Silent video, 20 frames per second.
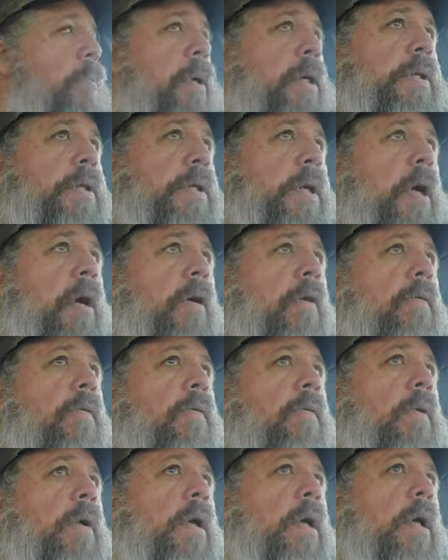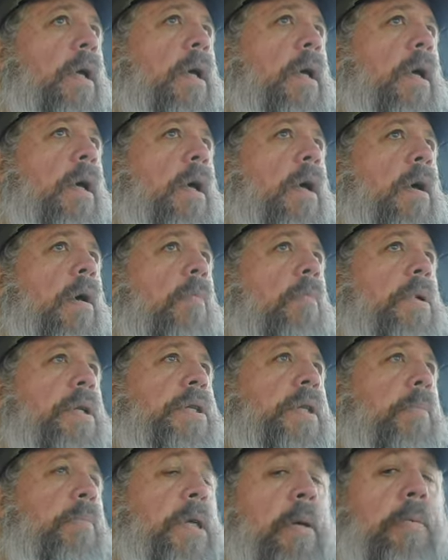with myself."
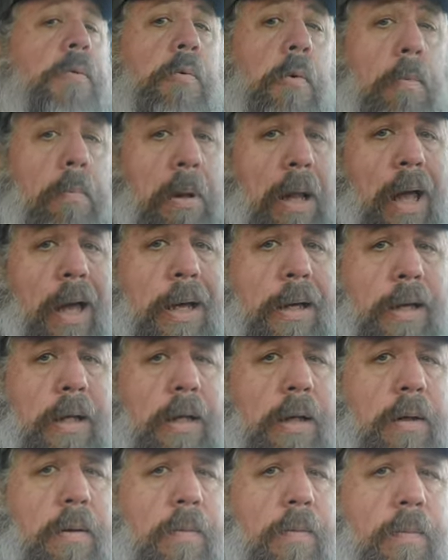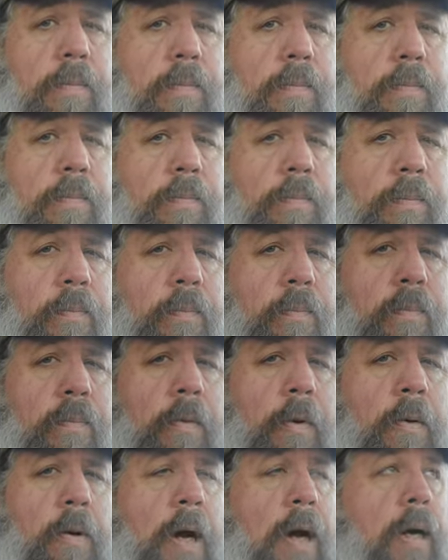But sometimes we're blinded,
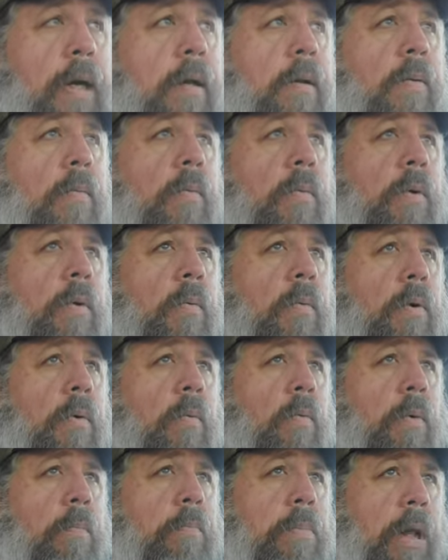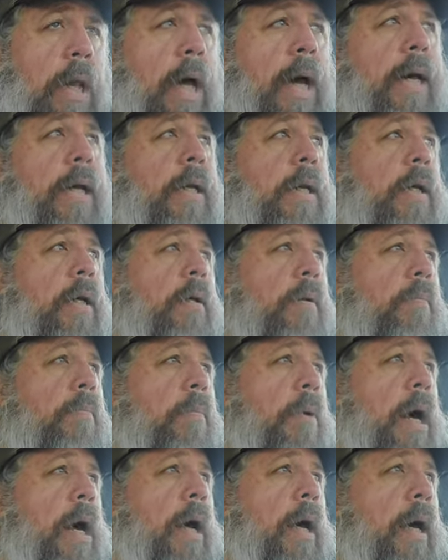right? We're blinded
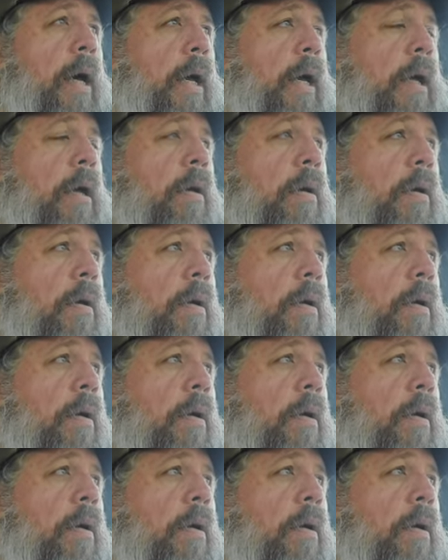by